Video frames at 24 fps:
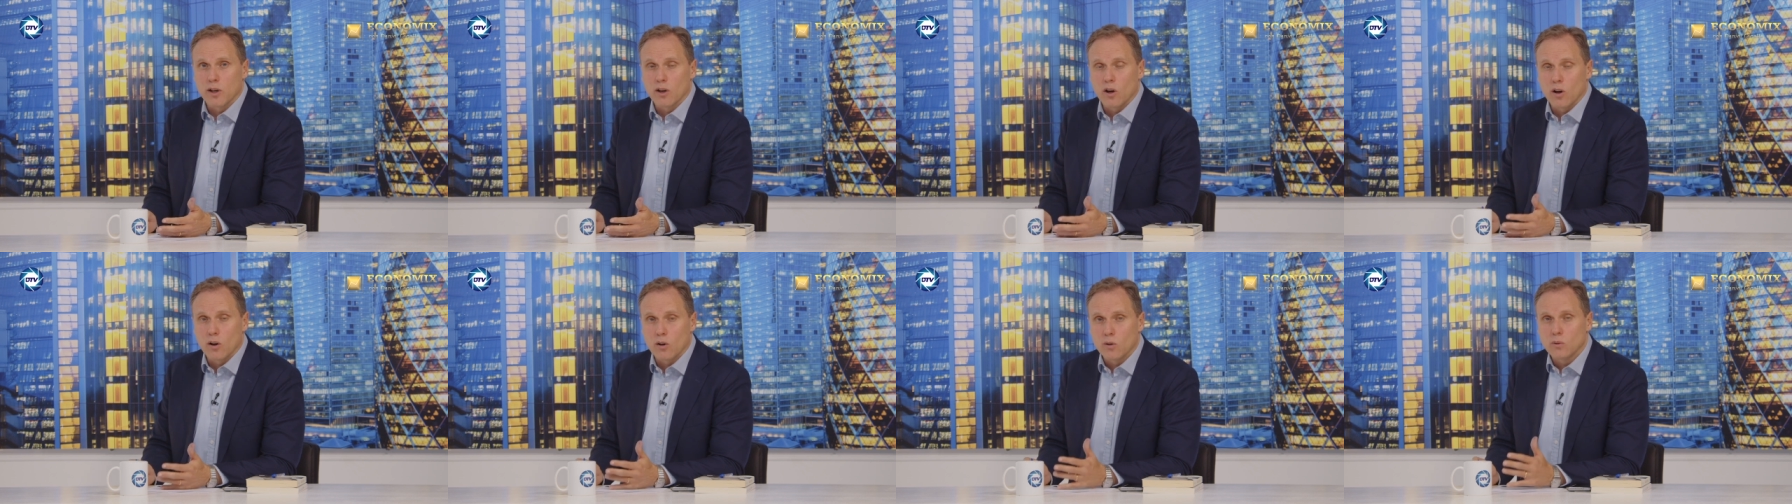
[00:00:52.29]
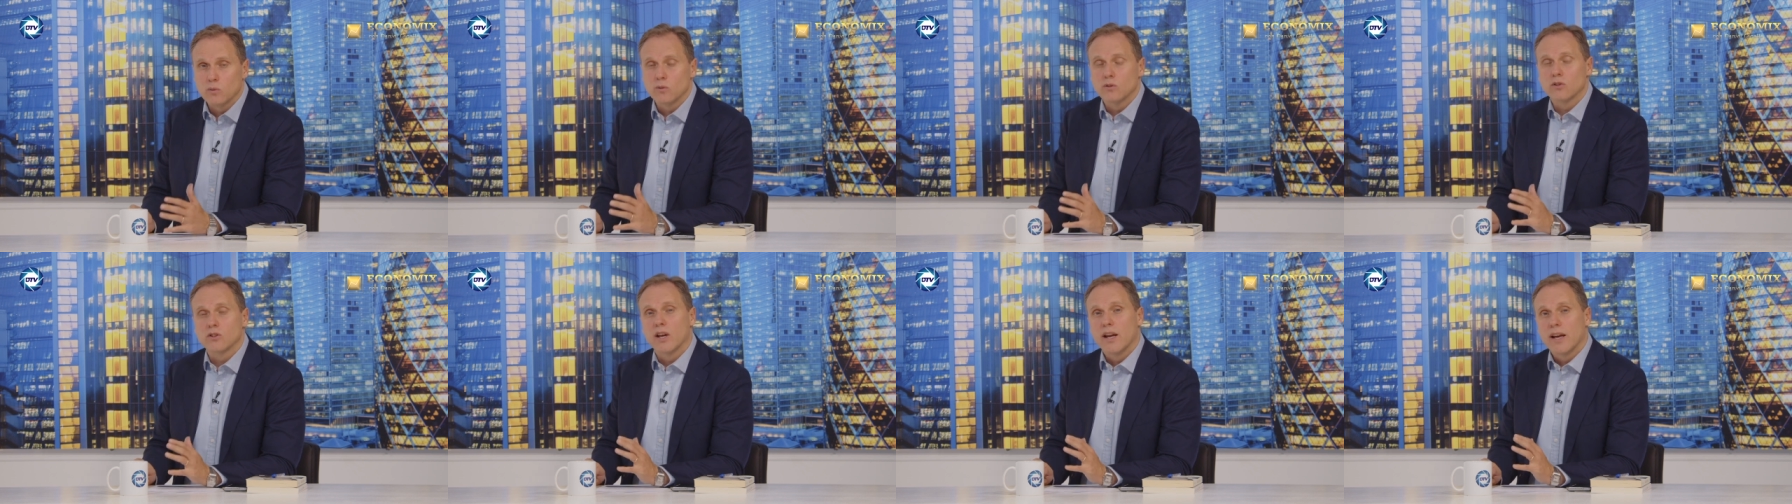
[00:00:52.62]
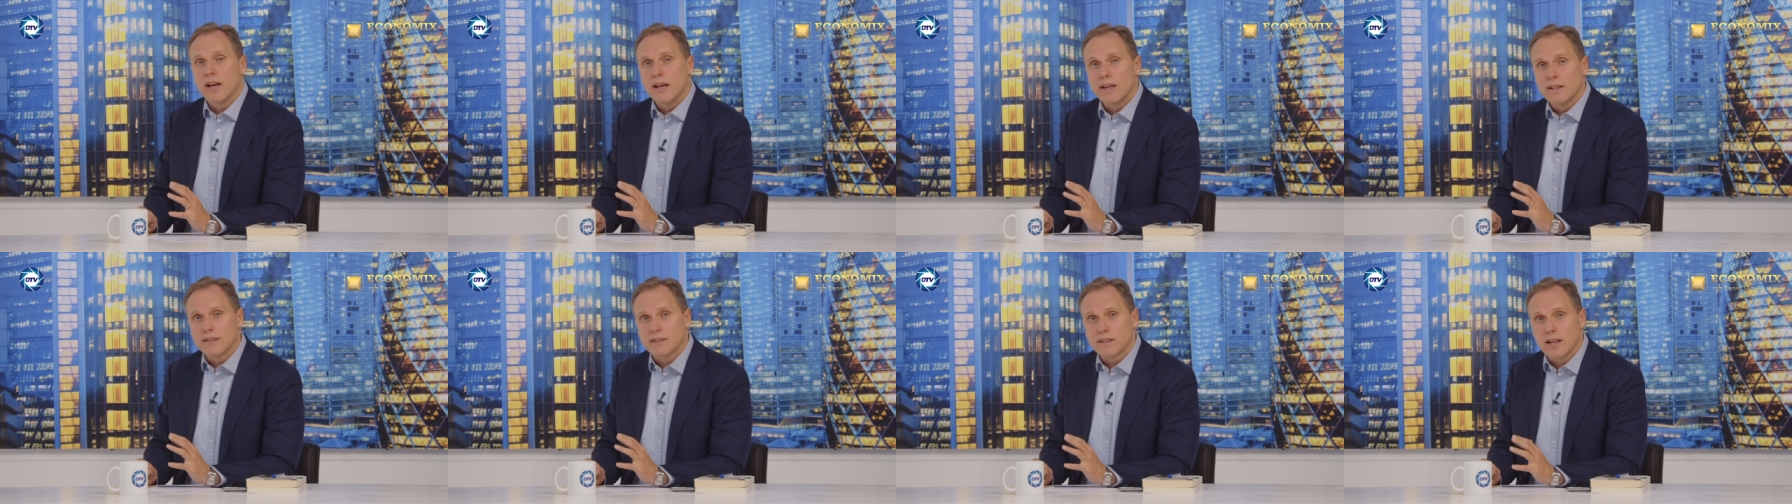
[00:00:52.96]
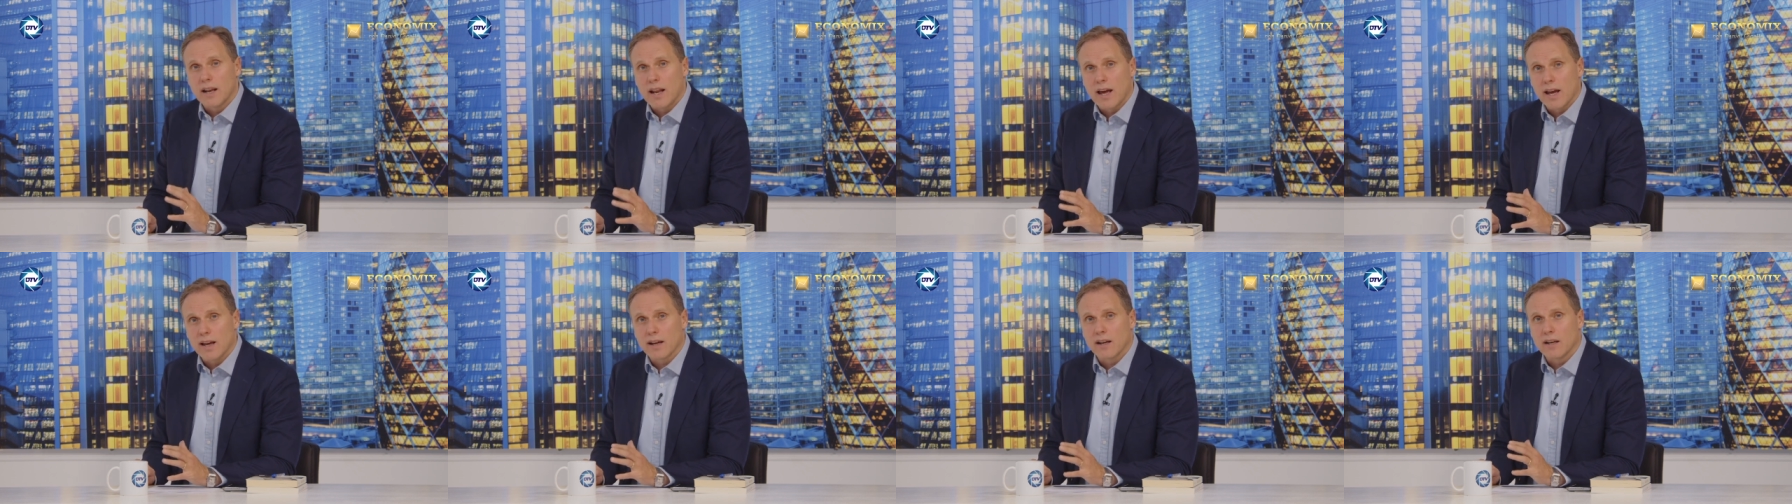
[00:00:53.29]
loans is
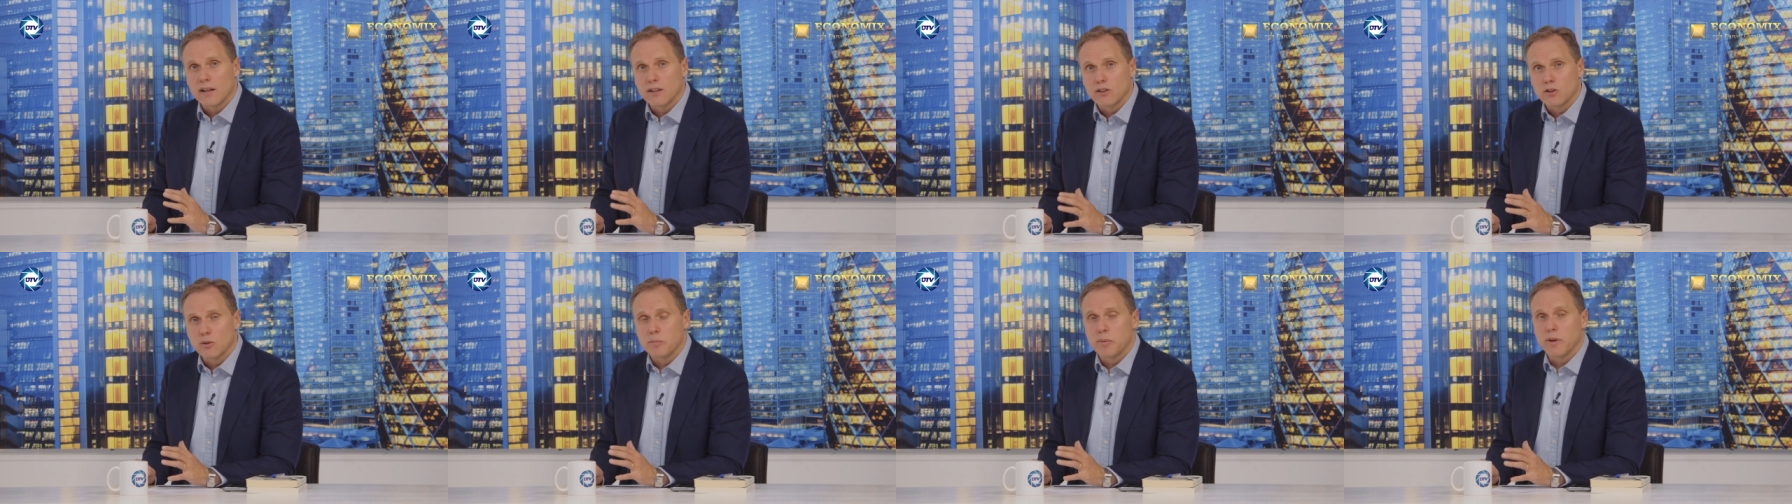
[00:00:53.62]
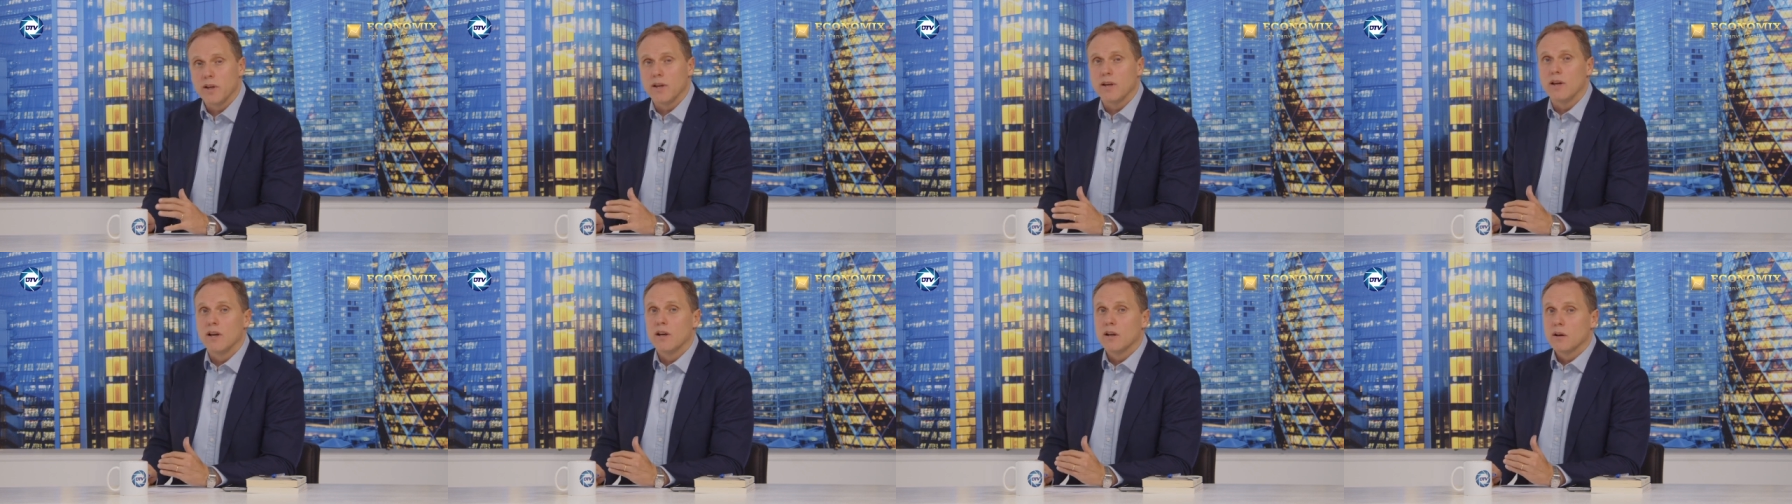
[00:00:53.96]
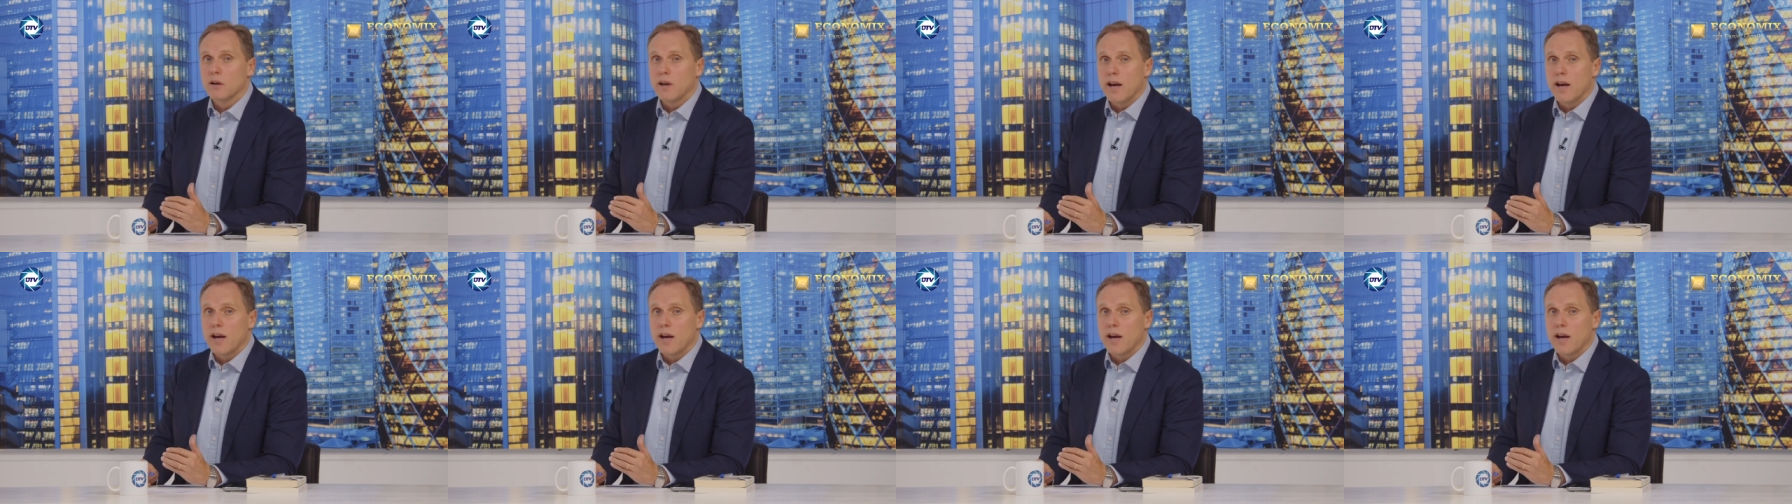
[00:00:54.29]
likely to be